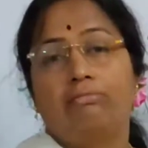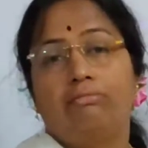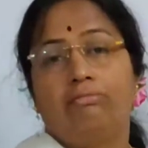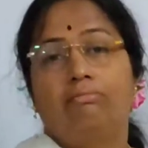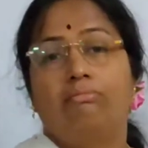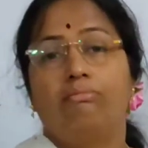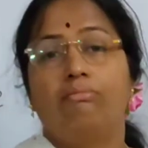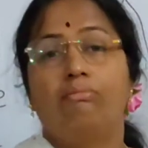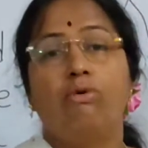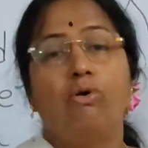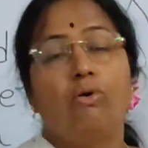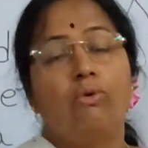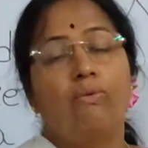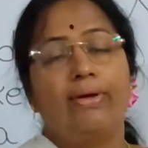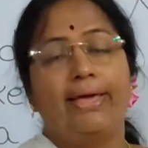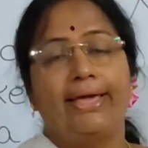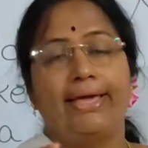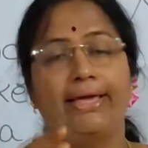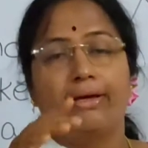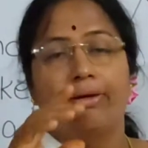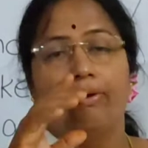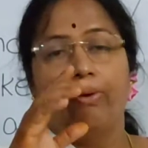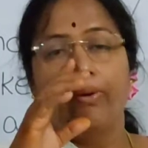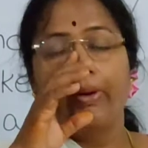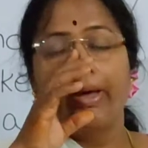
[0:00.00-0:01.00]

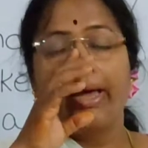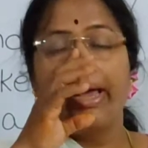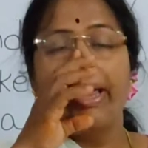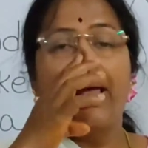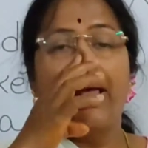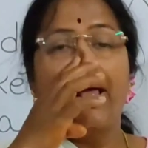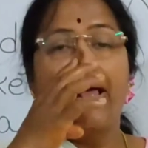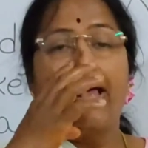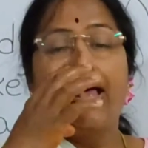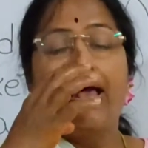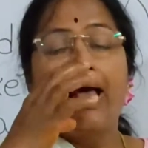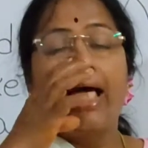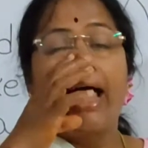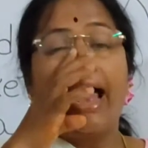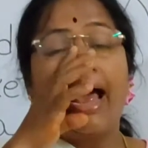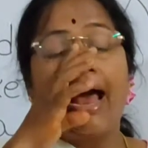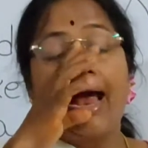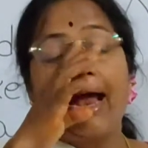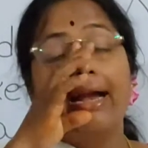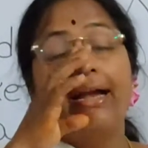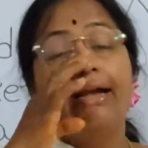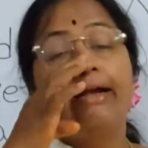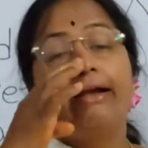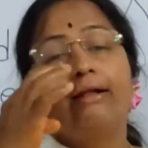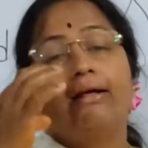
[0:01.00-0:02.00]
moving, okay?
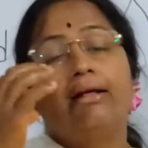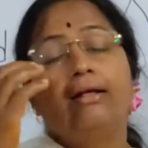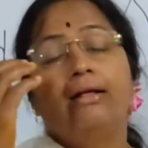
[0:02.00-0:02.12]
And